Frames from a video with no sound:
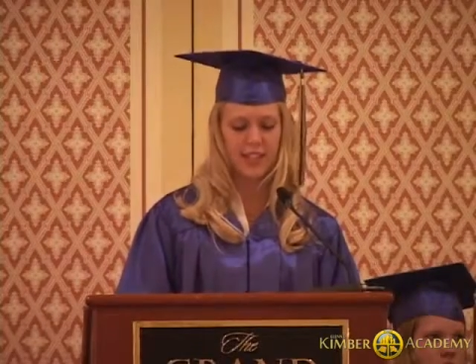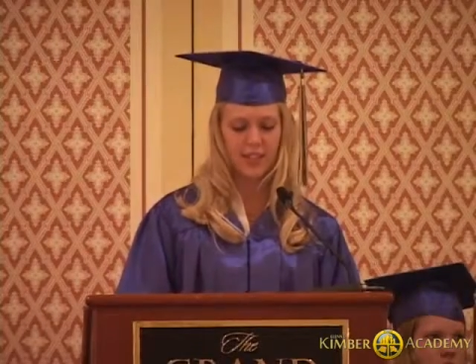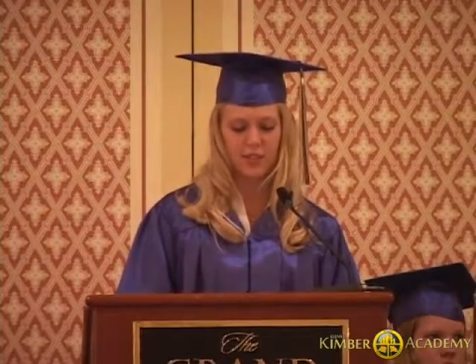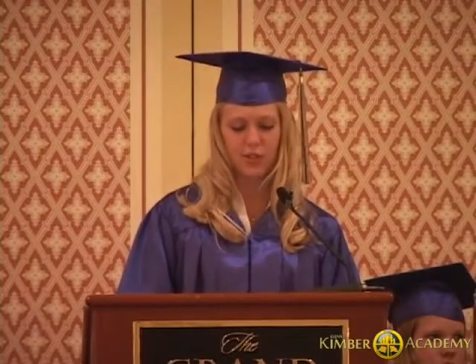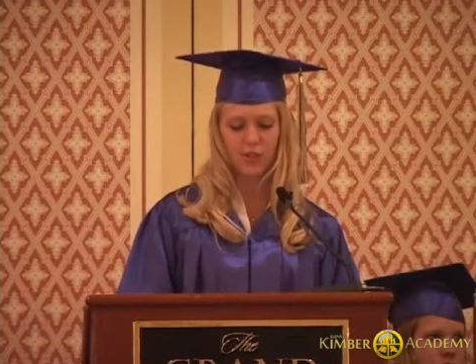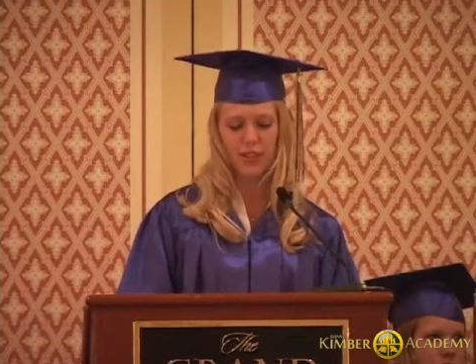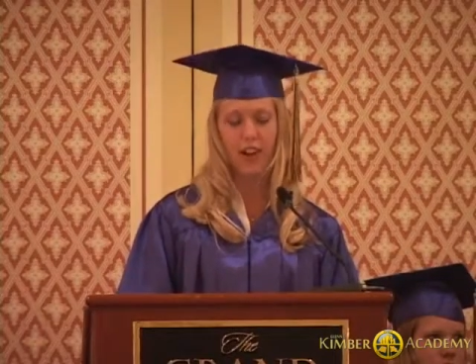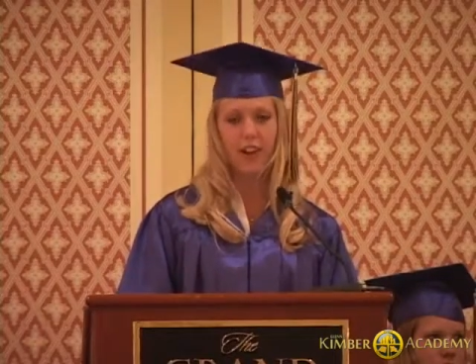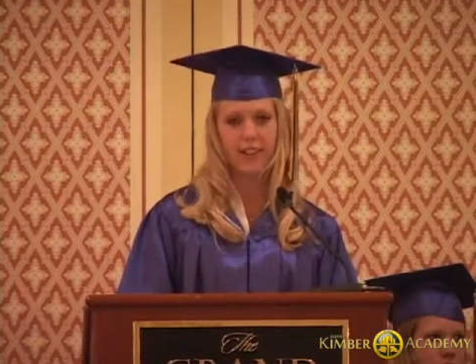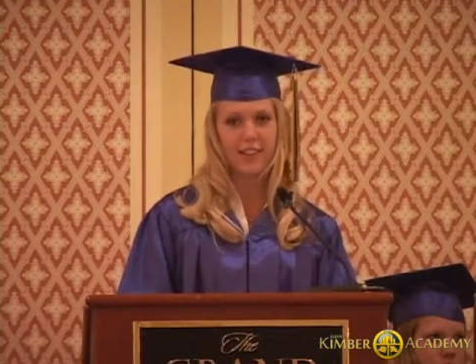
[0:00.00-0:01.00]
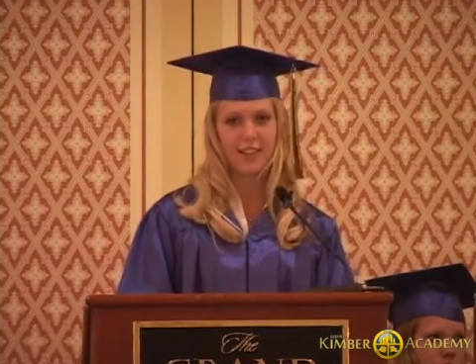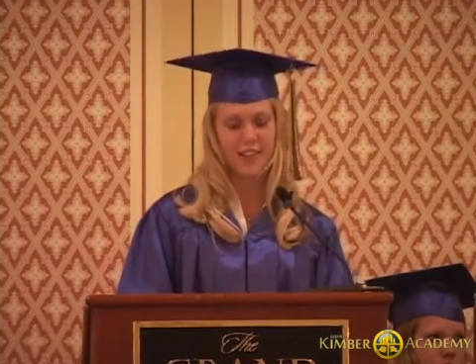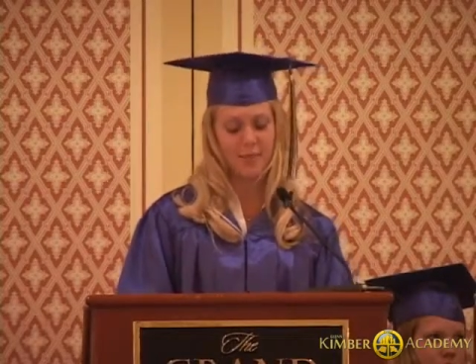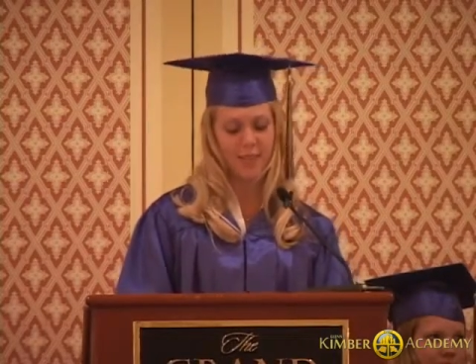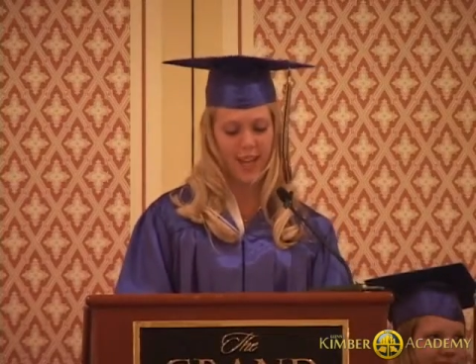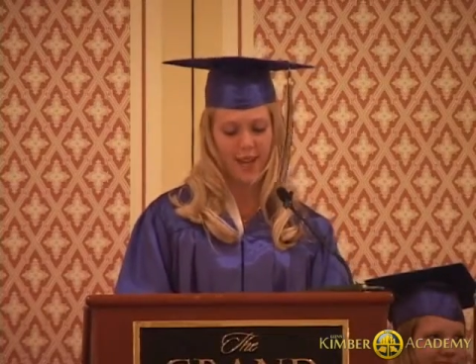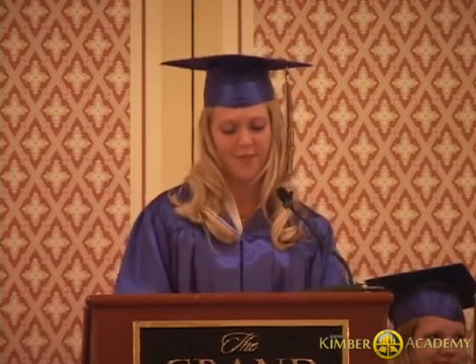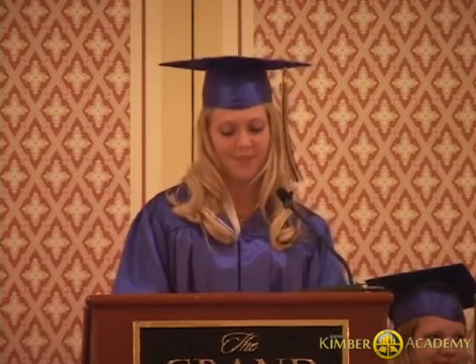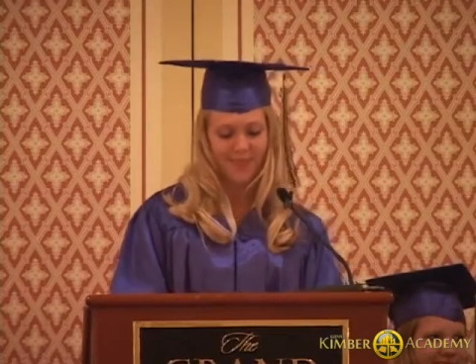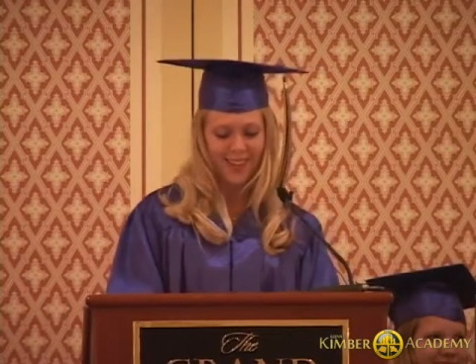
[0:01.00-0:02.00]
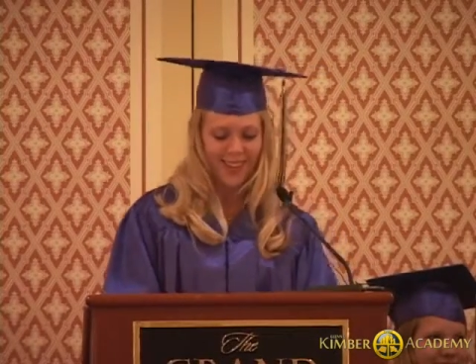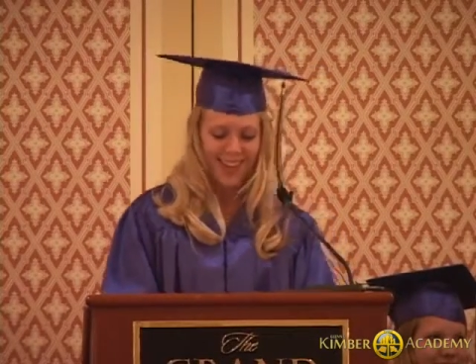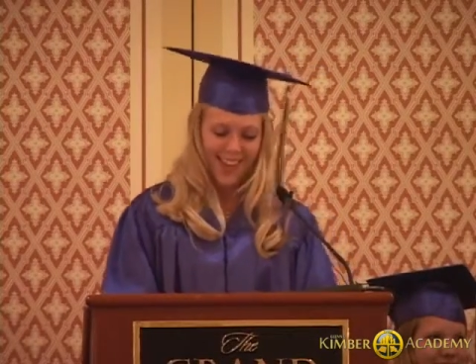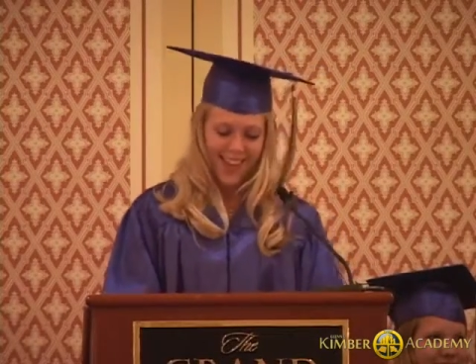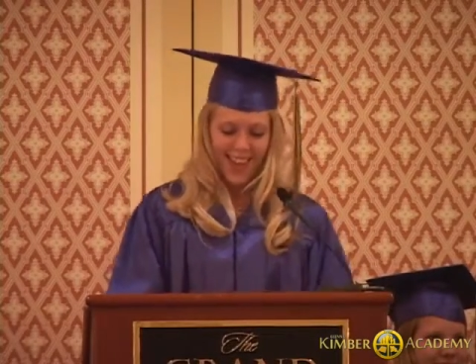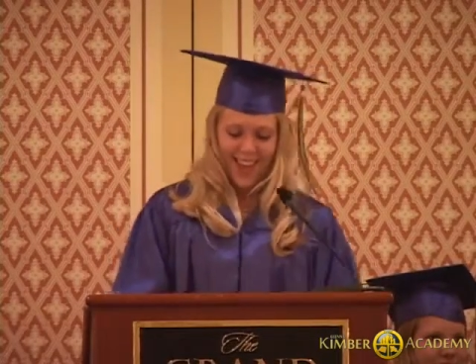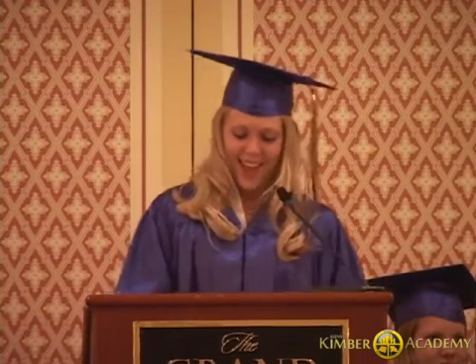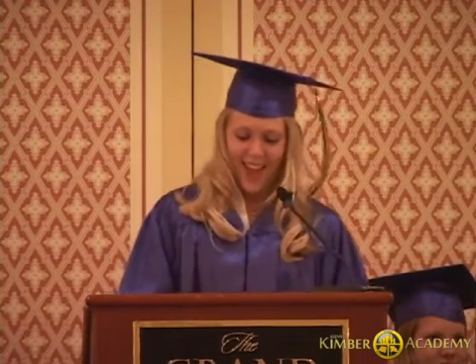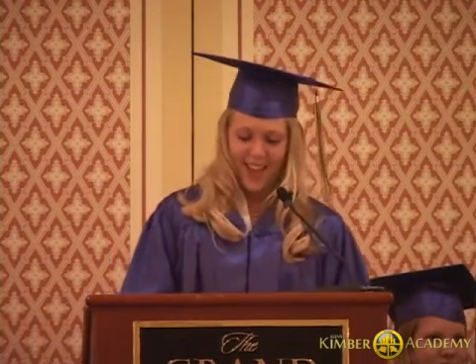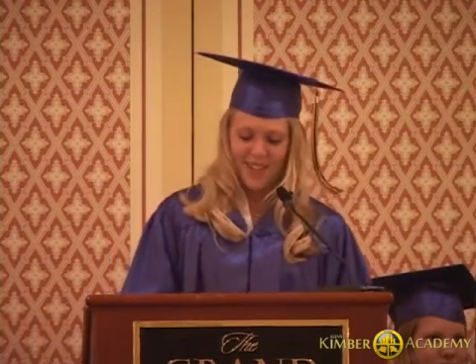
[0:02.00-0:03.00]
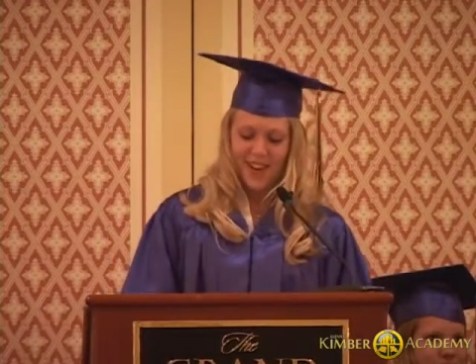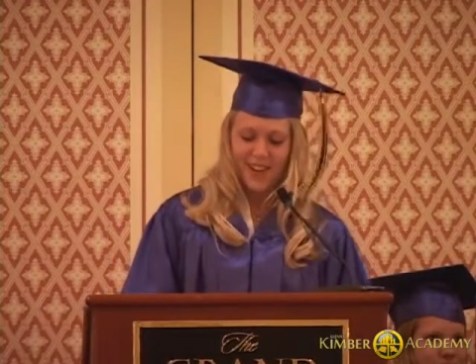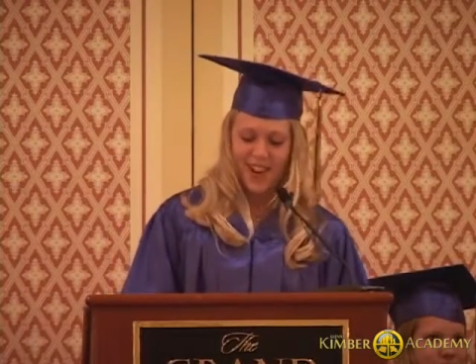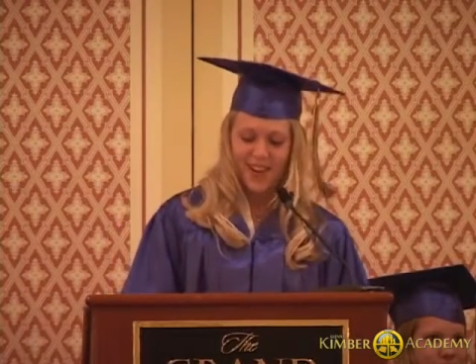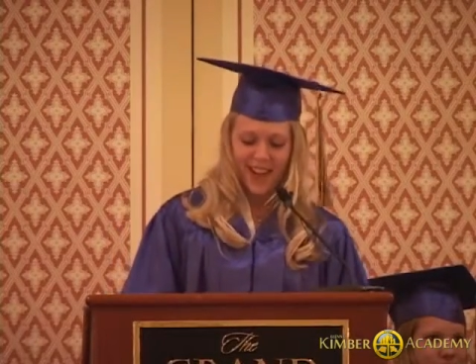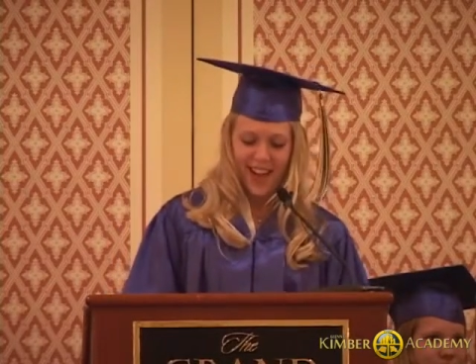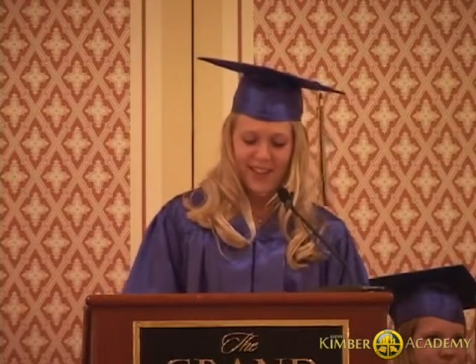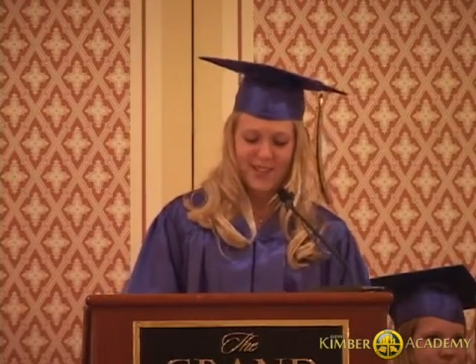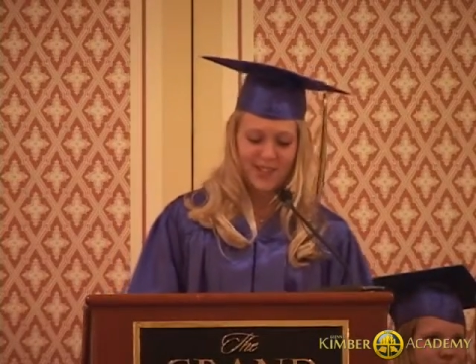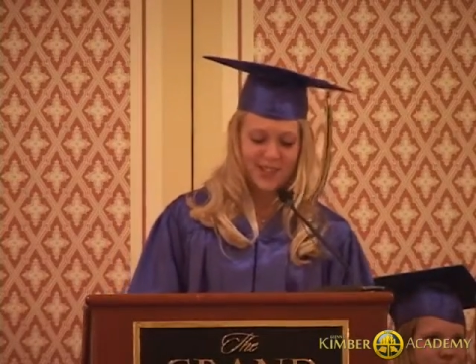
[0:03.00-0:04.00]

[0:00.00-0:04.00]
years old all at the same time. I found out how it